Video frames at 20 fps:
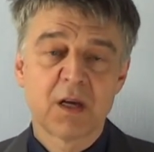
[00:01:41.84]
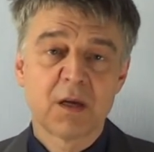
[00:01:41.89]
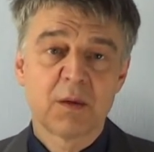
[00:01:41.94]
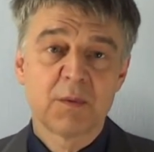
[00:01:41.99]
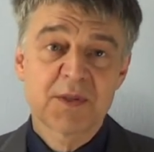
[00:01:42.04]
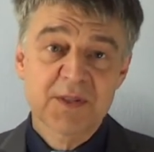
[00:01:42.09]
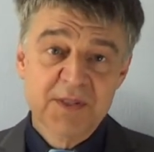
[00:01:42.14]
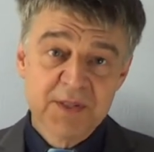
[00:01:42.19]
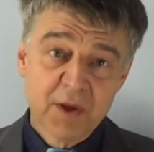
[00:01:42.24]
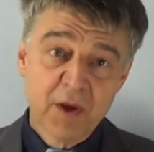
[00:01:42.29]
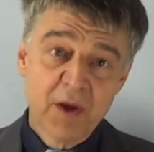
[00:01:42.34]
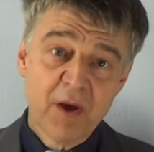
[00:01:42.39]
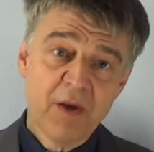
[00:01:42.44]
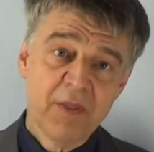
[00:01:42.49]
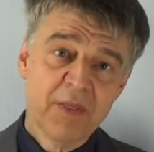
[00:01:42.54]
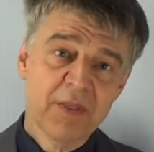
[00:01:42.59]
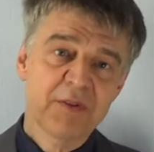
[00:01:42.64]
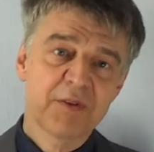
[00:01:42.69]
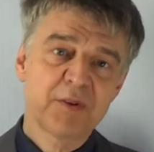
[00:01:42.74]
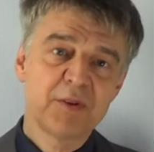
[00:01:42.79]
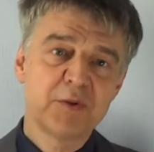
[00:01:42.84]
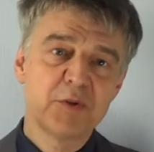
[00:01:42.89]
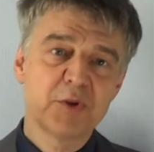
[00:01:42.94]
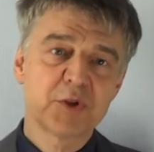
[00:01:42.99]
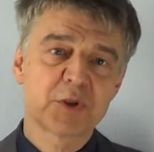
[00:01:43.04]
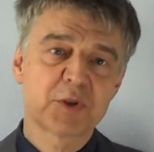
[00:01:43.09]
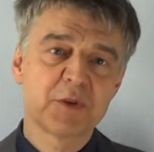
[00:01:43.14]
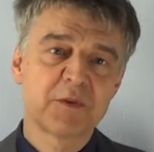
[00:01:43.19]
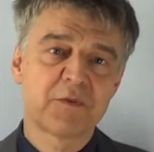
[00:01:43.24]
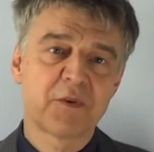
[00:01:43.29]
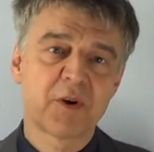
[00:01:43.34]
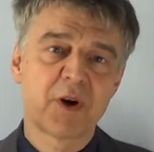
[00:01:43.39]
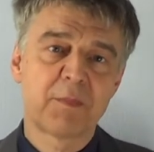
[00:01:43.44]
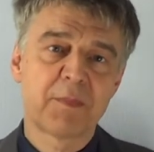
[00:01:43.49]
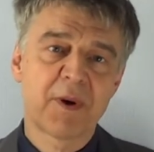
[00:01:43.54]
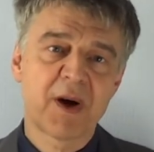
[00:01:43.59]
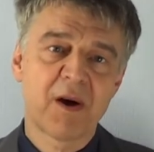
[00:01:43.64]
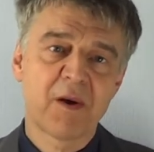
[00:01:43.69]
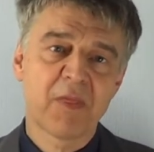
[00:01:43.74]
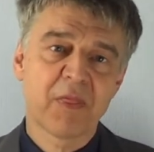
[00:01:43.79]
We stir the solution for
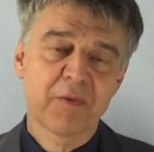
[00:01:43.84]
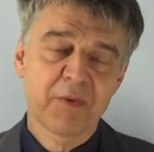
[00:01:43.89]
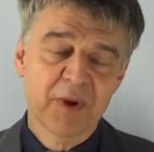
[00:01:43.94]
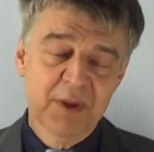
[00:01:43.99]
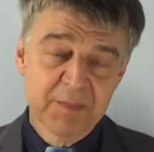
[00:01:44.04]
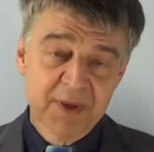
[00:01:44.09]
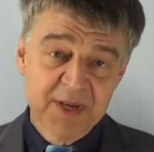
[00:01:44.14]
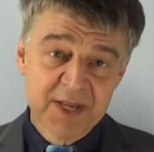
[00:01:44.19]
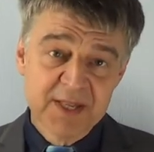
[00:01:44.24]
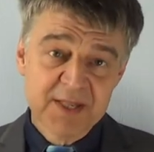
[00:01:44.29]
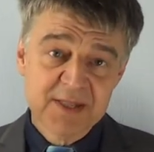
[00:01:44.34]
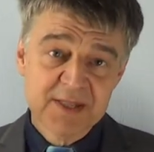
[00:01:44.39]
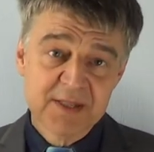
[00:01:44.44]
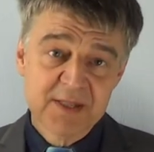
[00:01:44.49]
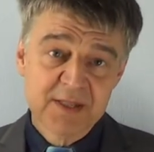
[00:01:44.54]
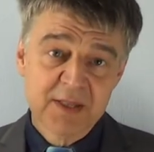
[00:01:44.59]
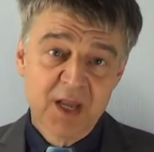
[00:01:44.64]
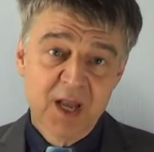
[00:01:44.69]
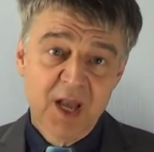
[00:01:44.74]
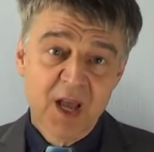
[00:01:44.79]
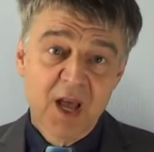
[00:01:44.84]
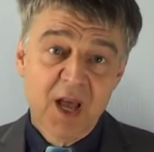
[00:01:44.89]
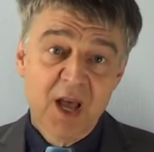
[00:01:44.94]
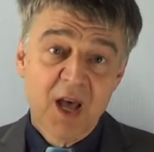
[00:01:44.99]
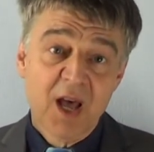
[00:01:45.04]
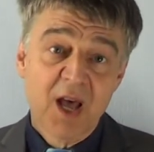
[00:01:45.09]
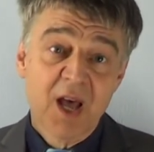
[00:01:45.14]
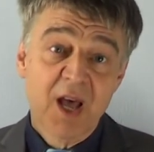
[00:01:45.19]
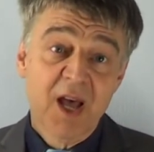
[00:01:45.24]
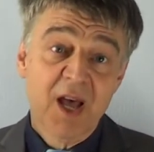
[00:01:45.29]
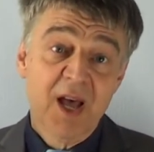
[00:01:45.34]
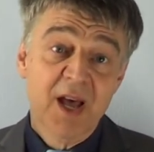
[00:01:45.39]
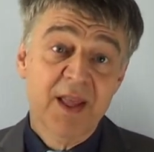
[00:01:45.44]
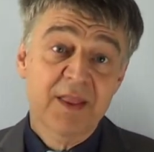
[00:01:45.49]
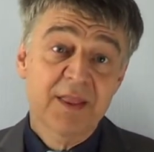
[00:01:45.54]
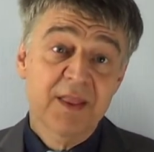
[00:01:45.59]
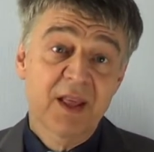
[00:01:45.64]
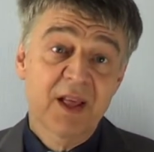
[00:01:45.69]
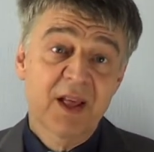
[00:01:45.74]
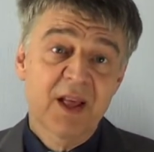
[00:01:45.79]
about 3 minutes
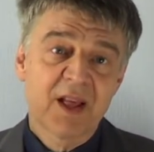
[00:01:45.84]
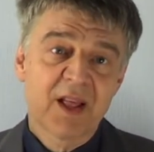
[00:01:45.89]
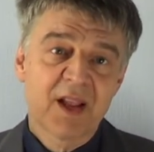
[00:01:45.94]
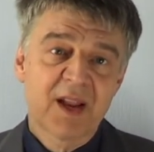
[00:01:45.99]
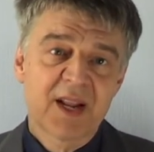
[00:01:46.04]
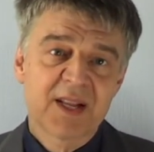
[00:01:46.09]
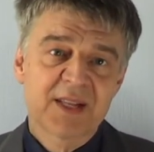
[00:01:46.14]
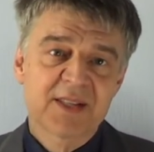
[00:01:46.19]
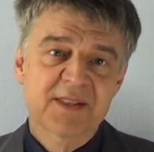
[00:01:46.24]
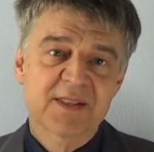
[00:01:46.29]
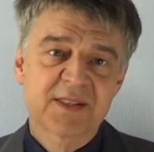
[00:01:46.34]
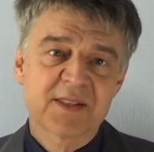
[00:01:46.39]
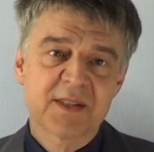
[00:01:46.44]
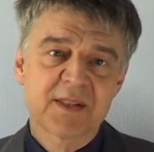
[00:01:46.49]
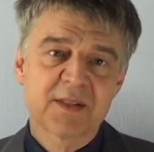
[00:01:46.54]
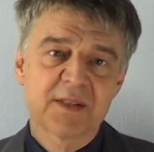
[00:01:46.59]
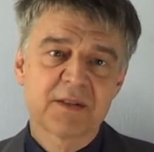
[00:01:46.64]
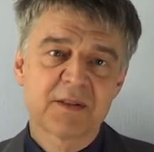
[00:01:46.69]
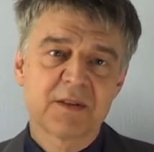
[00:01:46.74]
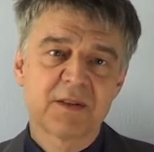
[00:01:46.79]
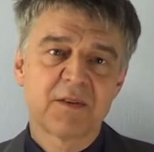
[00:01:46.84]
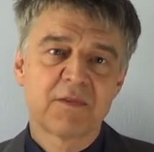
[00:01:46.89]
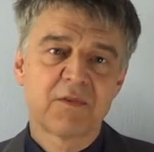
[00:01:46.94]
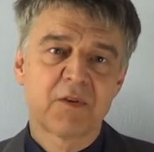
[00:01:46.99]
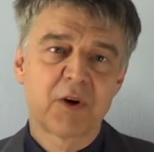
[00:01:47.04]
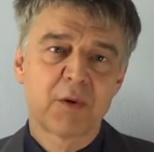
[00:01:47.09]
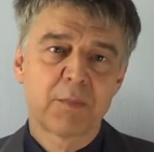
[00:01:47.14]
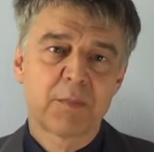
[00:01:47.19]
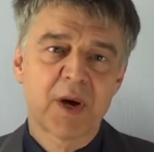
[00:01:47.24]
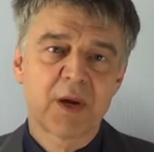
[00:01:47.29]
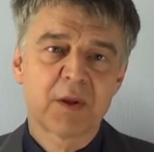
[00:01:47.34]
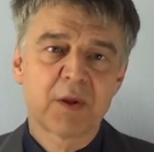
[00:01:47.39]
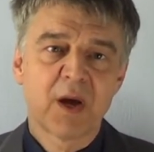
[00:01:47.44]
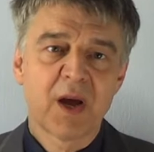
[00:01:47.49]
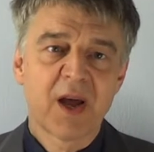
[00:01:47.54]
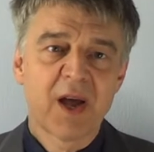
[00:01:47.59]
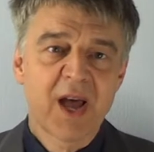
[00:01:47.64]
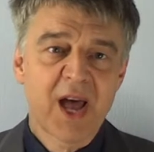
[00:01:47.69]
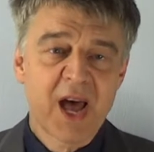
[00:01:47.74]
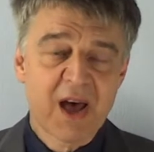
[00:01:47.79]
and let it sit for about
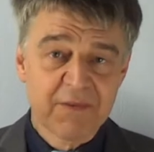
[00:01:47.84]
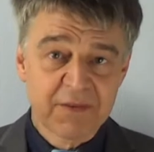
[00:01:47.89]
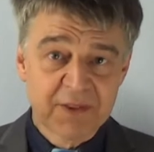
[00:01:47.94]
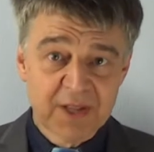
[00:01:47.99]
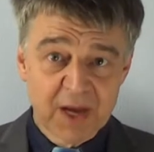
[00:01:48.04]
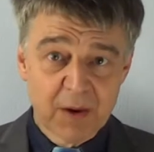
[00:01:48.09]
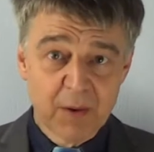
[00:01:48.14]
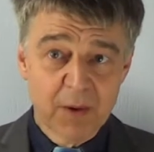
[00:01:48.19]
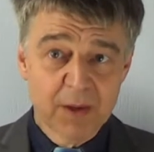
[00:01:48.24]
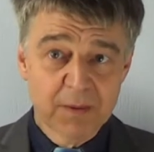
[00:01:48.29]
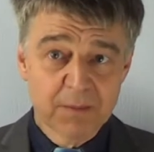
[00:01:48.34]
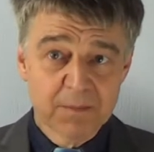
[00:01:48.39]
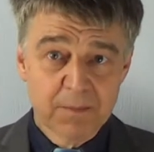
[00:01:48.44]
half an hour.